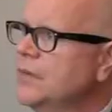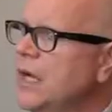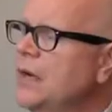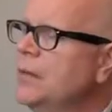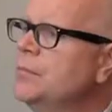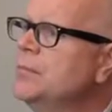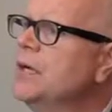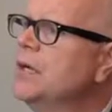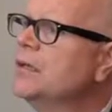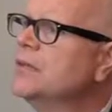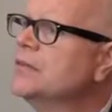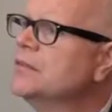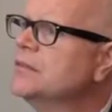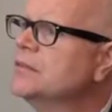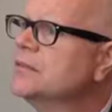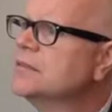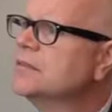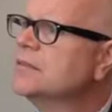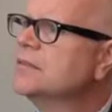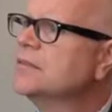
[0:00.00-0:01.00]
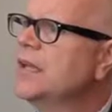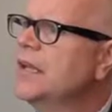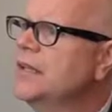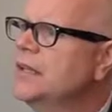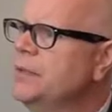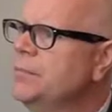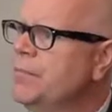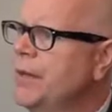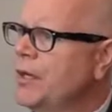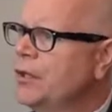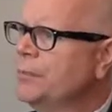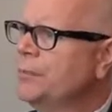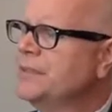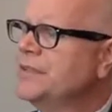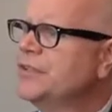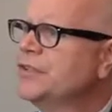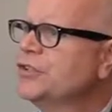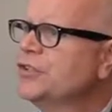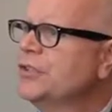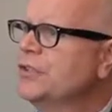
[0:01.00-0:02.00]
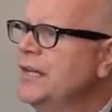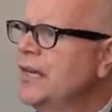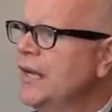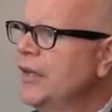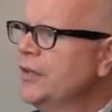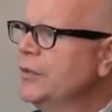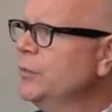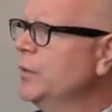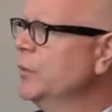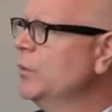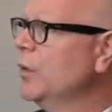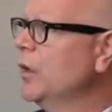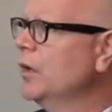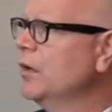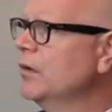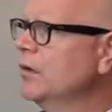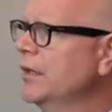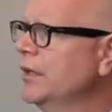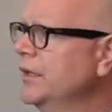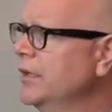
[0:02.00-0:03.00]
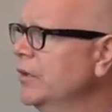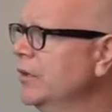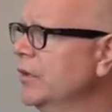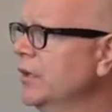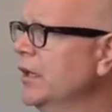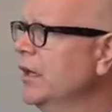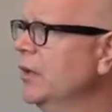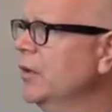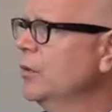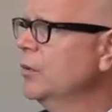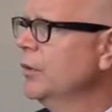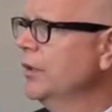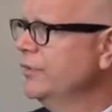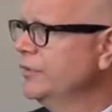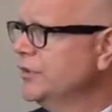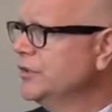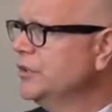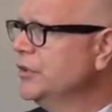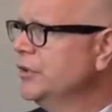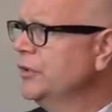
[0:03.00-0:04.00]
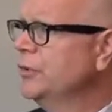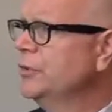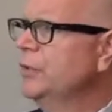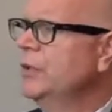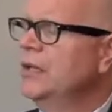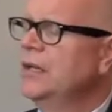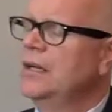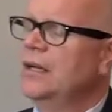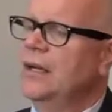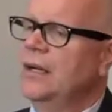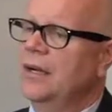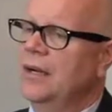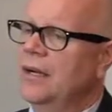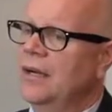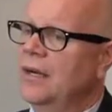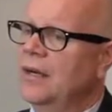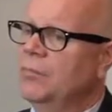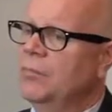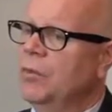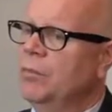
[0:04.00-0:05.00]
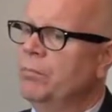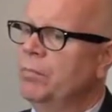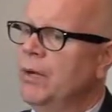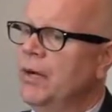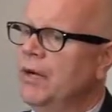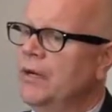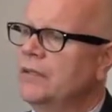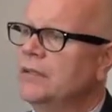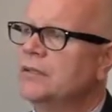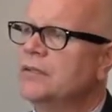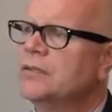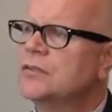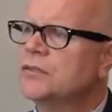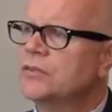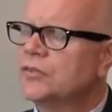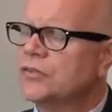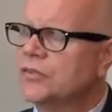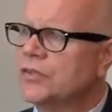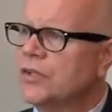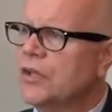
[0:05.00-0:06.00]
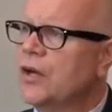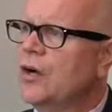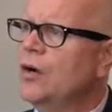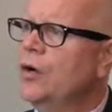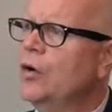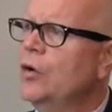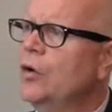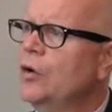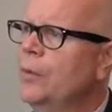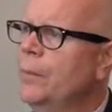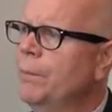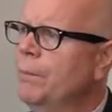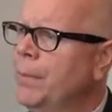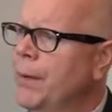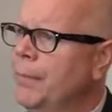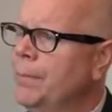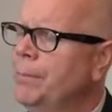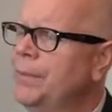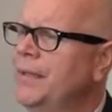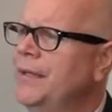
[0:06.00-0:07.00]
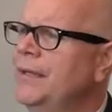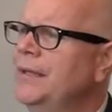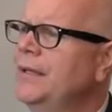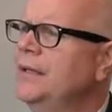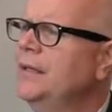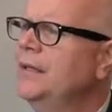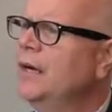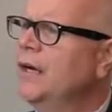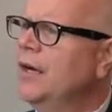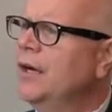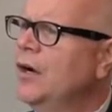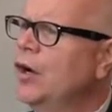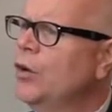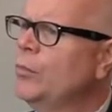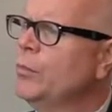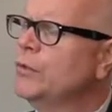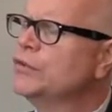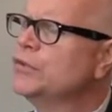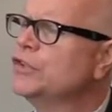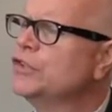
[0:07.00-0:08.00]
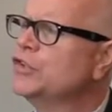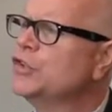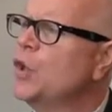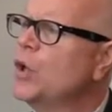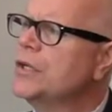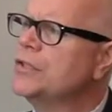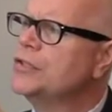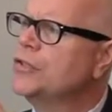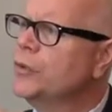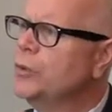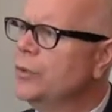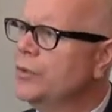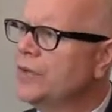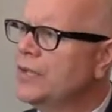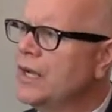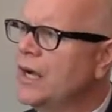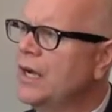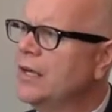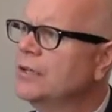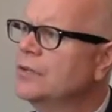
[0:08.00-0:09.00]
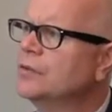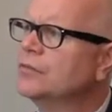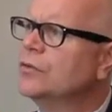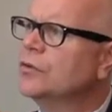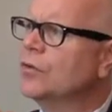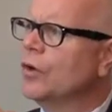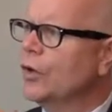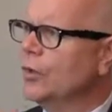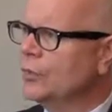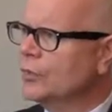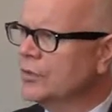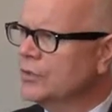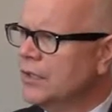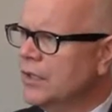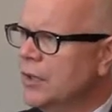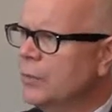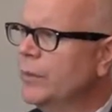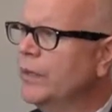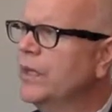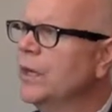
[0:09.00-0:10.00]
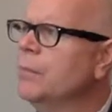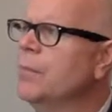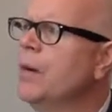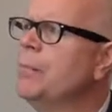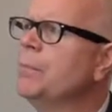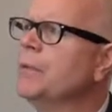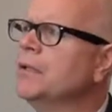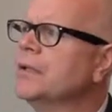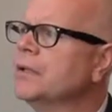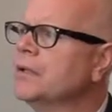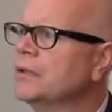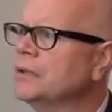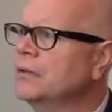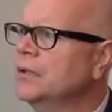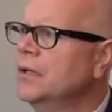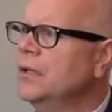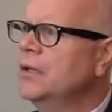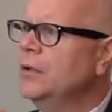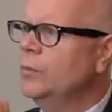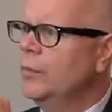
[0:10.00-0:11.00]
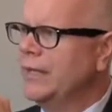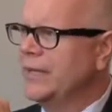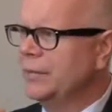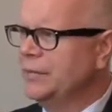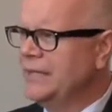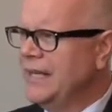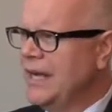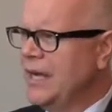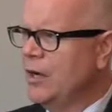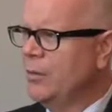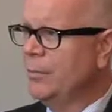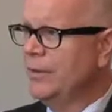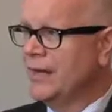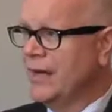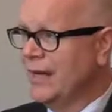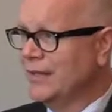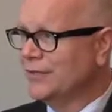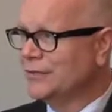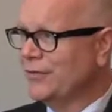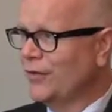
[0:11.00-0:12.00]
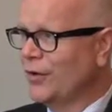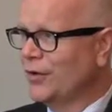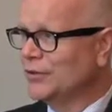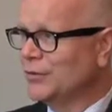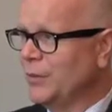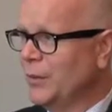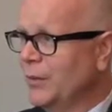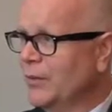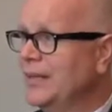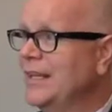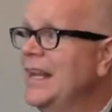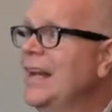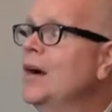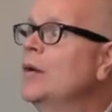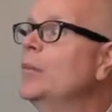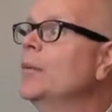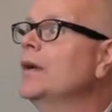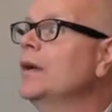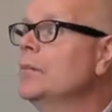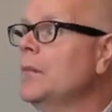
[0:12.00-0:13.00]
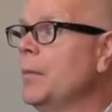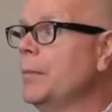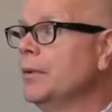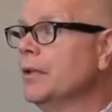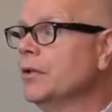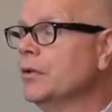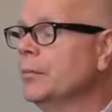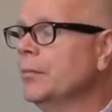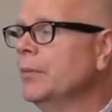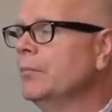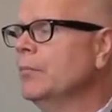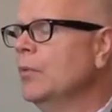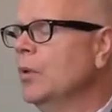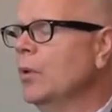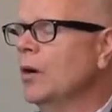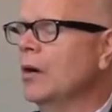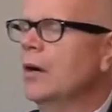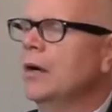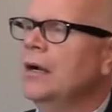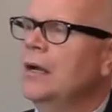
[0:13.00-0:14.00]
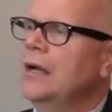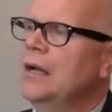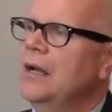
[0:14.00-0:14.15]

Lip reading: A slightly better position now than we were a year ago or even two. But slow, bumpy, almost sawtooth kind of growth. We come up a little, we come down, but not as far as we were down. We come up a little bit more.